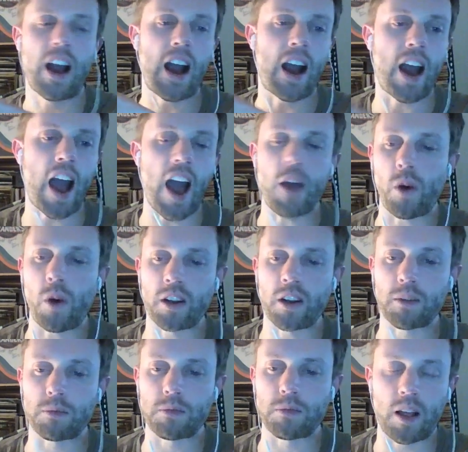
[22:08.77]
I
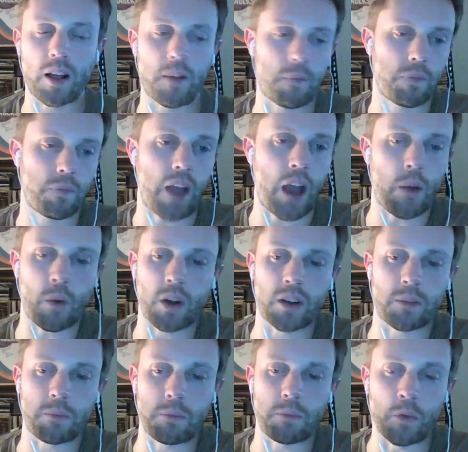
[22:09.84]
want
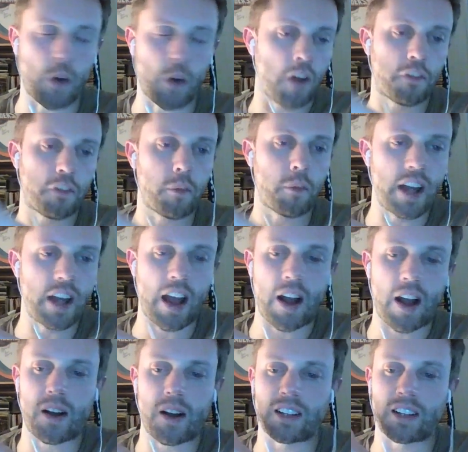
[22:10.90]
to move on from it now.